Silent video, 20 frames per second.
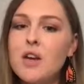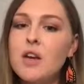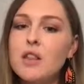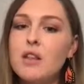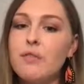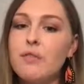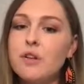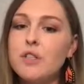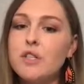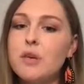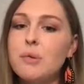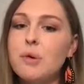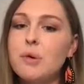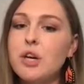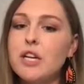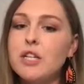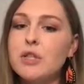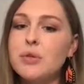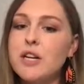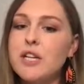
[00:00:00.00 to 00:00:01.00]
The first
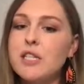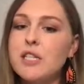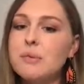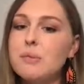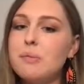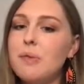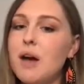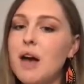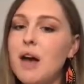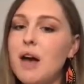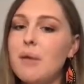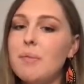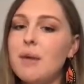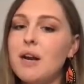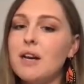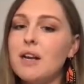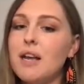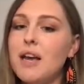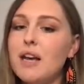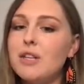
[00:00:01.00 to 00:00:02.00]
community
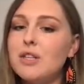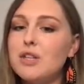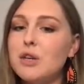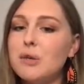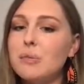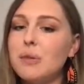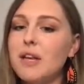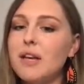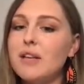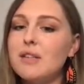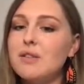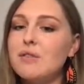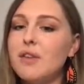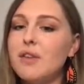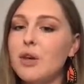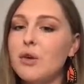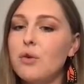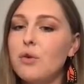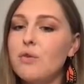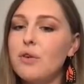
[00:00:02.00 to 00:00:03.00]
transmitted case took place in
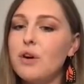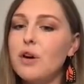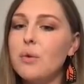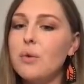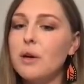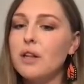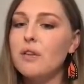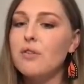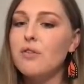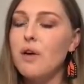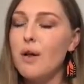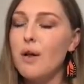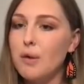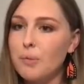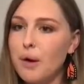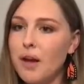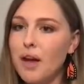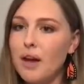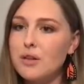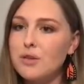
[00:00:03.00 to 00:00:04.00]
Vancouver, quickly followed
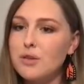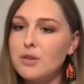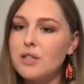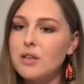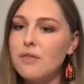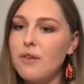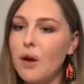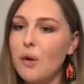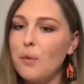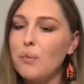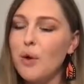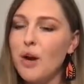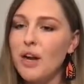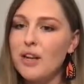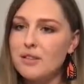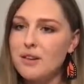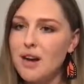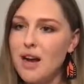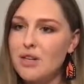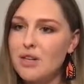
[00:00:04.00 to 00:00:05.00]
by hundreds of
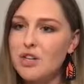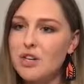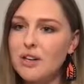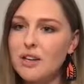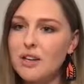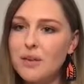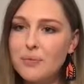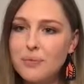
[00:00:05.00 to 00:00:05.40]
outbreaks nationally.